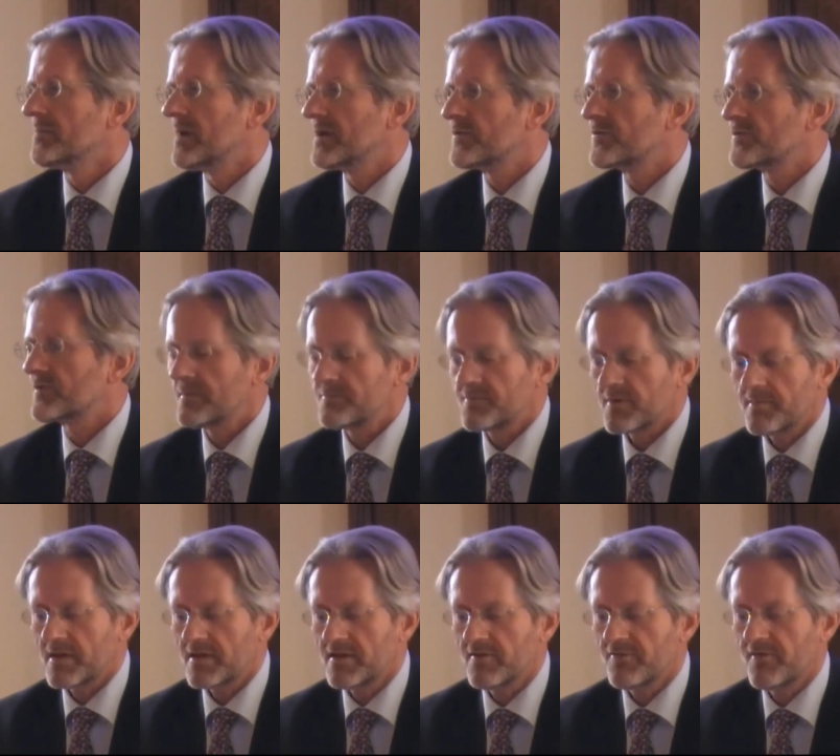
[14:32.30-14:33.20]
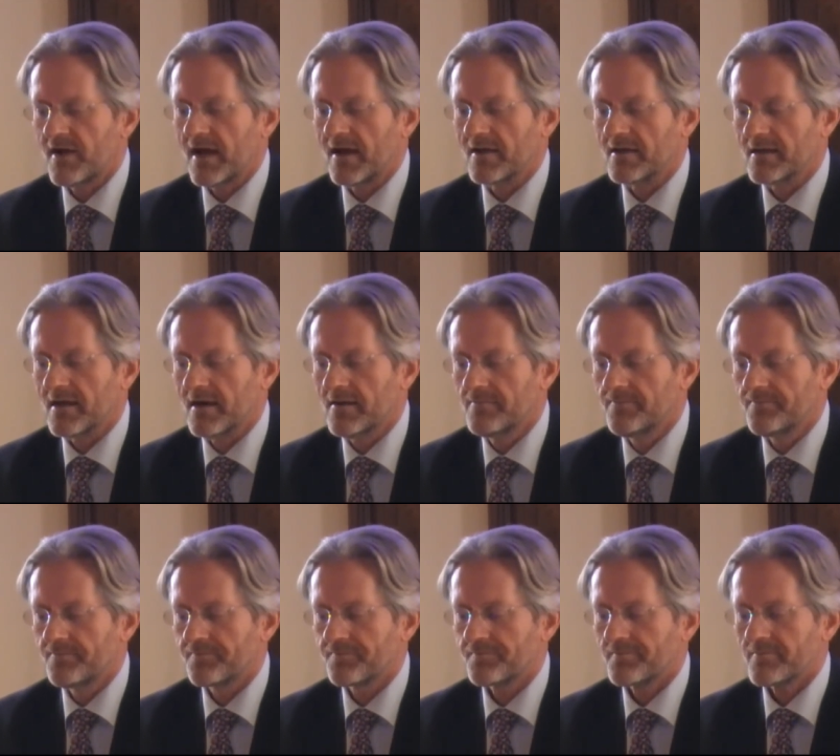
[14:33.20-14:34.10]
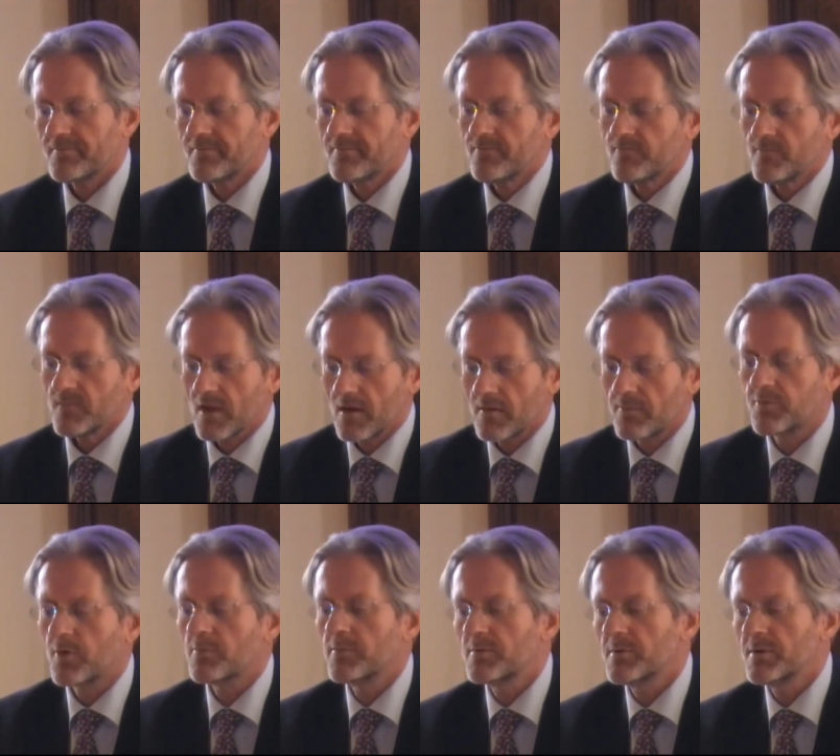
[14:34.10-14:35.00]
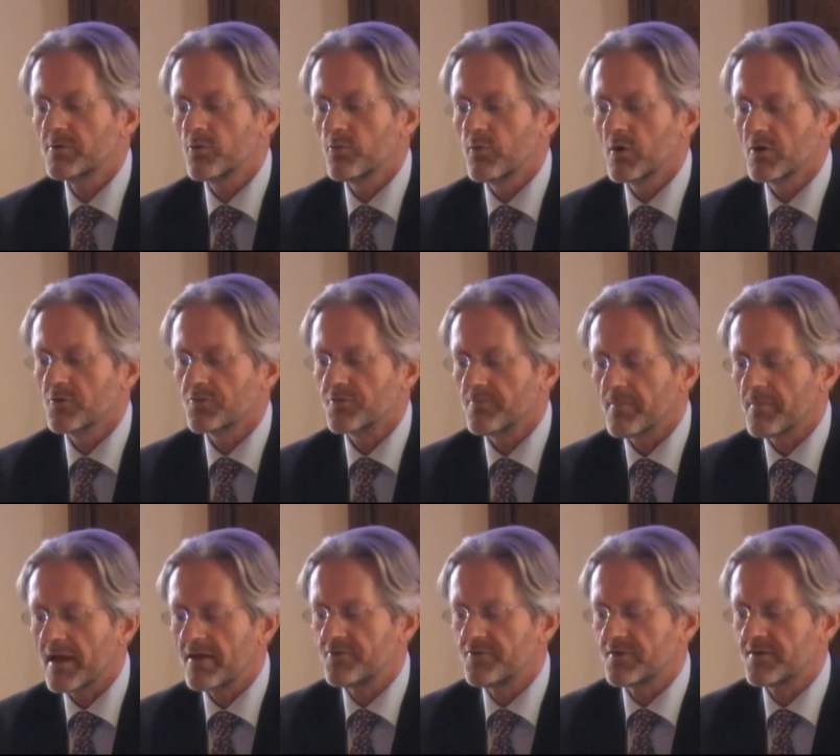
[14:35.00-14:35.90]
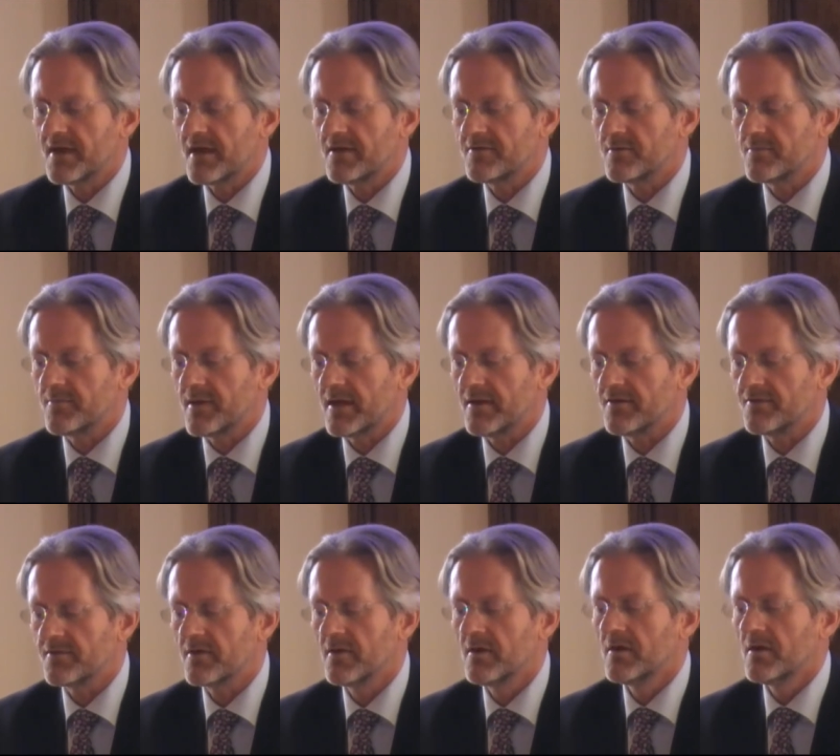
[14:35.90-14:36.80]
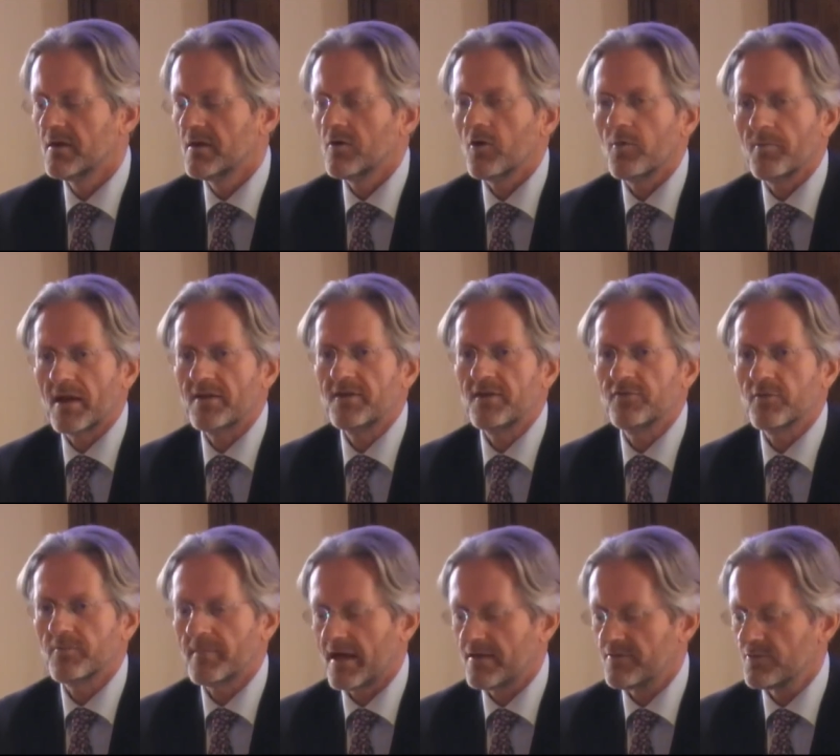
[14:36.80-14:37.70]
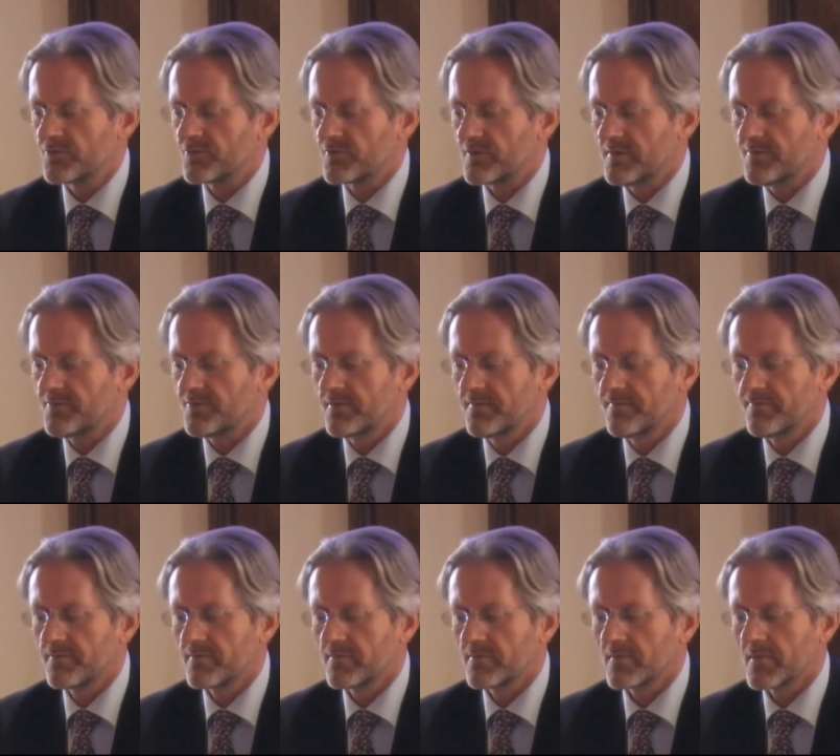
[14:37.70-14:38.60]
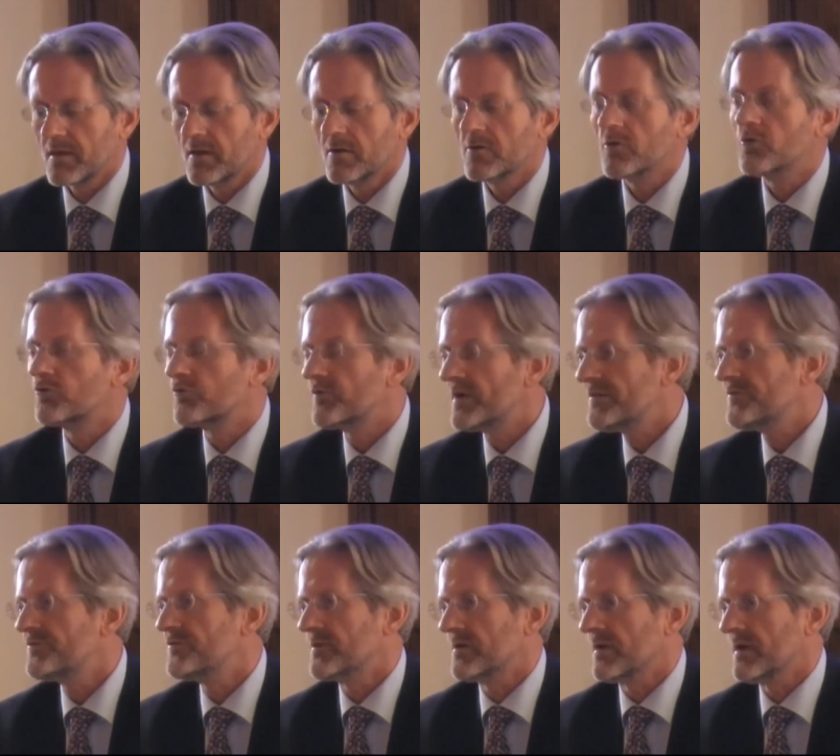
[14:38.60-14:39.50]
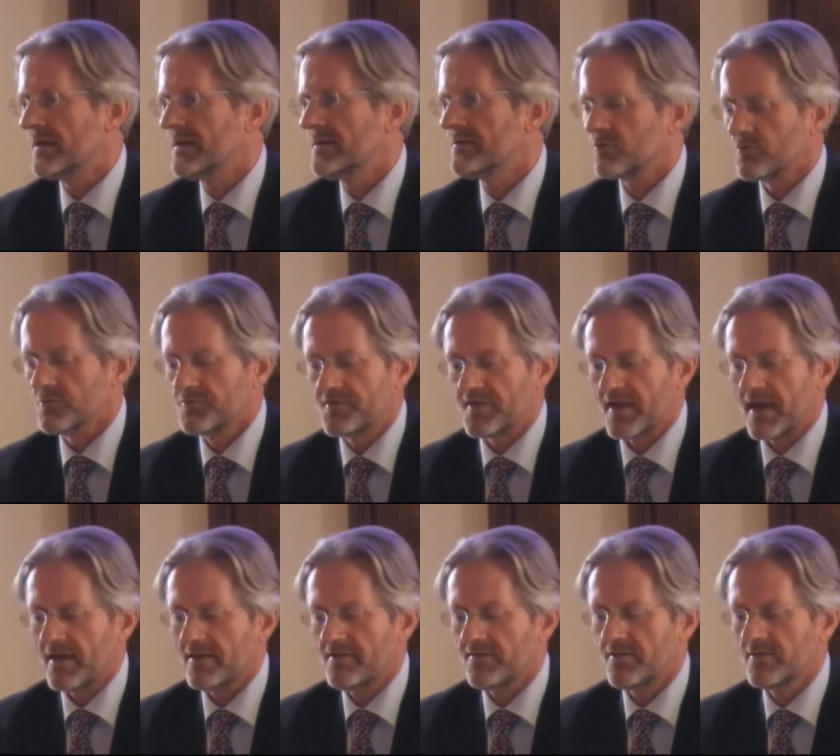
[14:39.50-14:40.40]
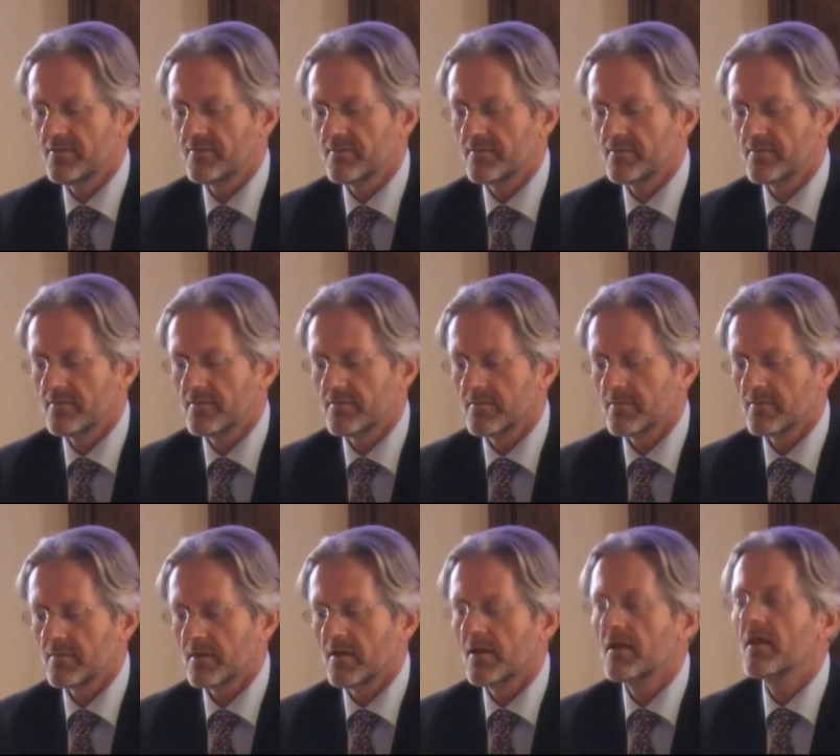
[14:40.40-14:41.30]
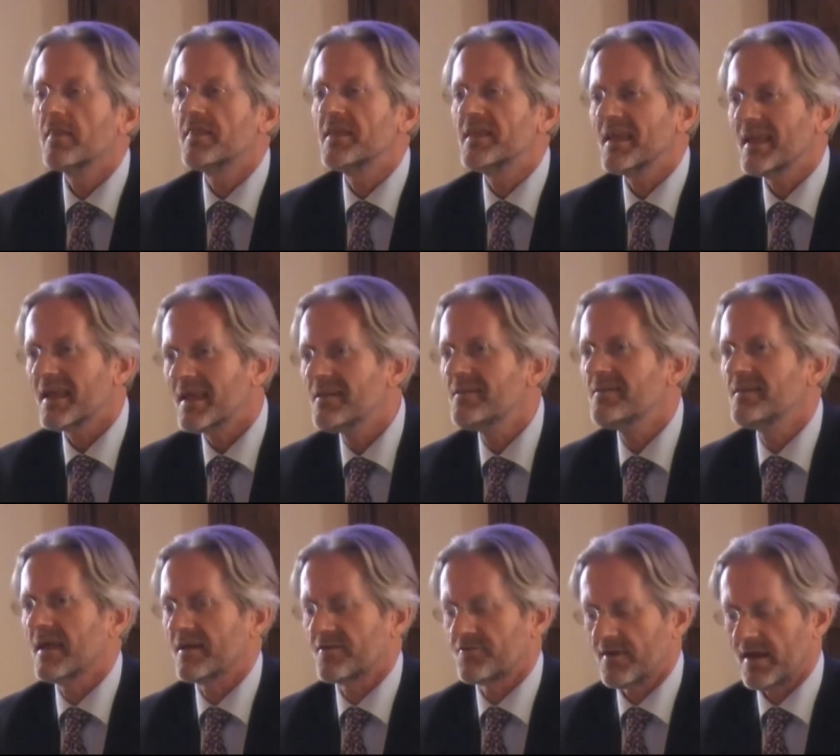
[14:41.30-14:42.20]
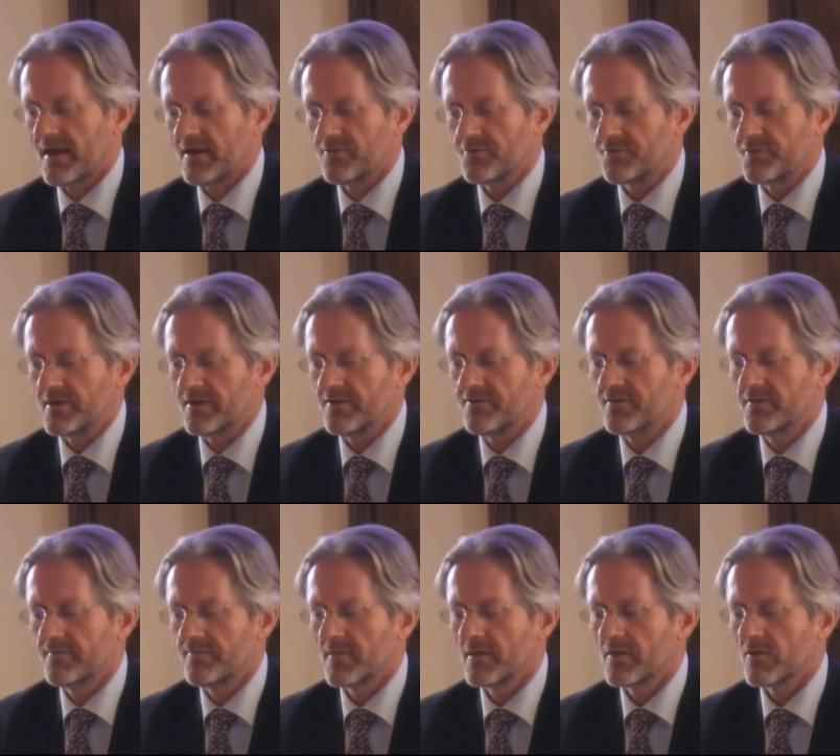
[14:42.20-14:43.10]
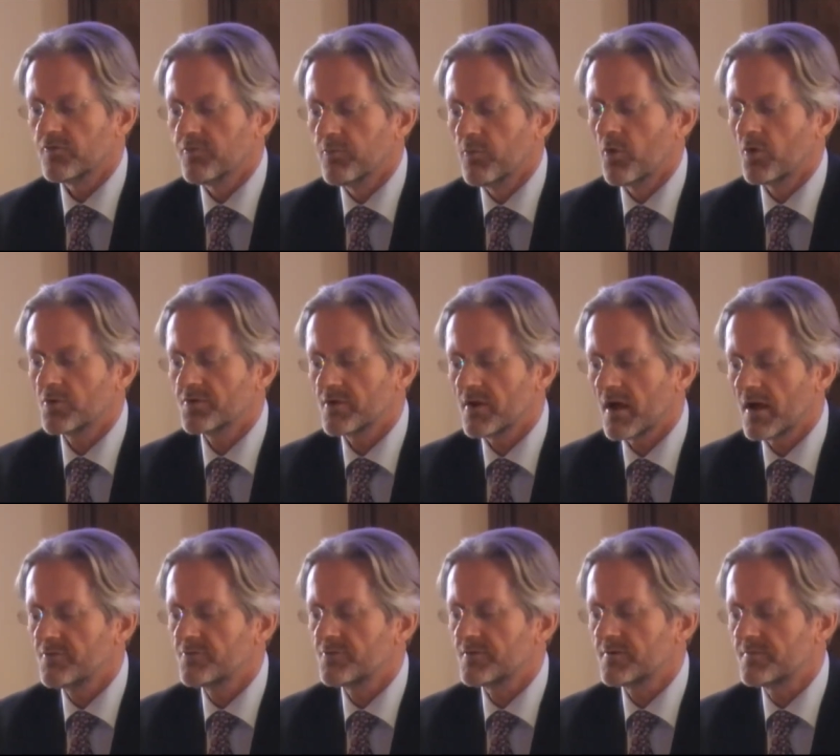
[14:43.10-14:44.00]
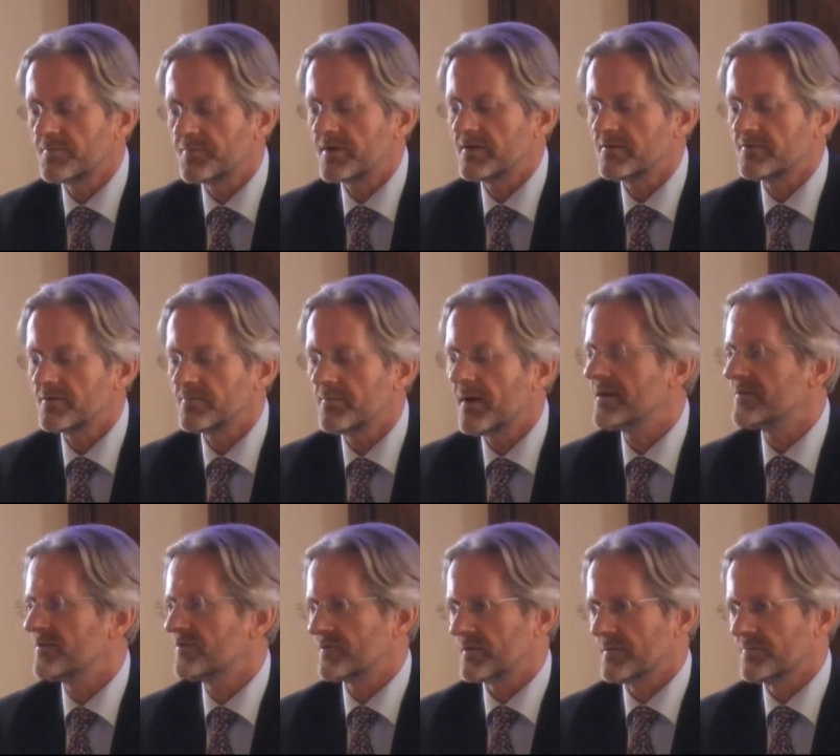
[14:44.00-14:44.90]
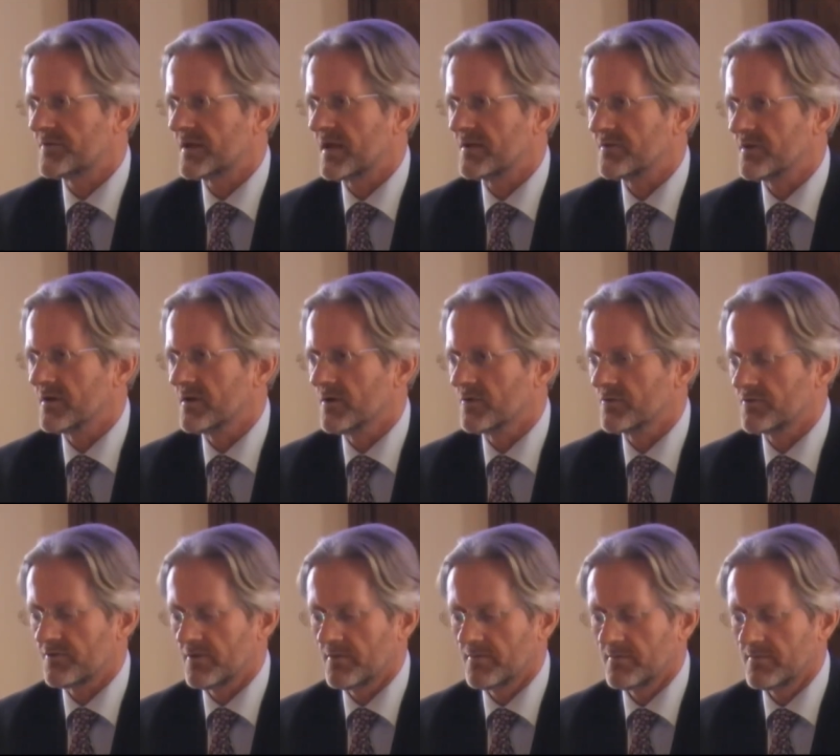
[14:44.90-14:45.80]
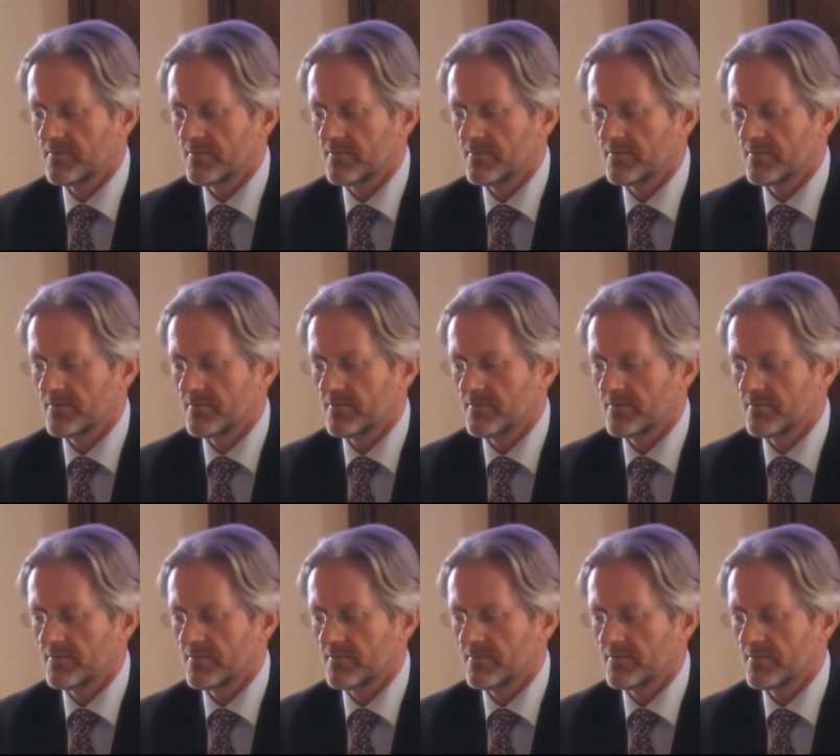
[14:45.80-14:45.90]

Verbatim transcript: Manuscripta Mediaevalia, probably the world's major database on medieval manuscripts, originally contained the index entries of more than 100 printed manuscripts catalogues